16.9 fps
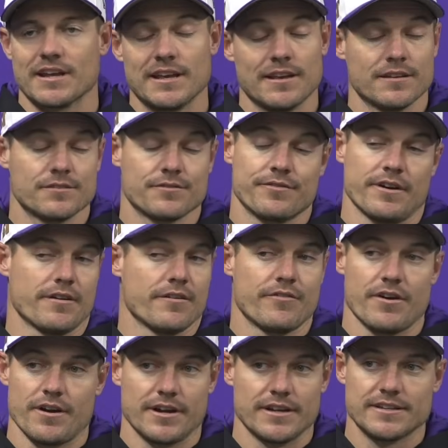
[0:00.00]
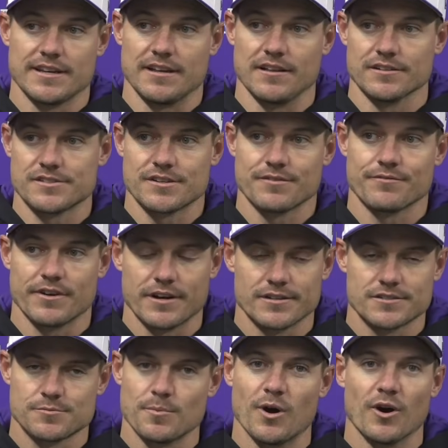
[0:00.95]
He is very, very intelligent,
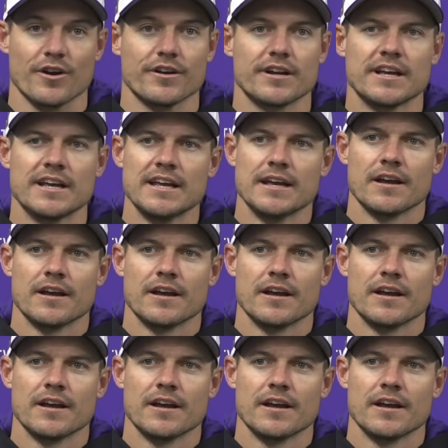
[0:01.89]
very smart,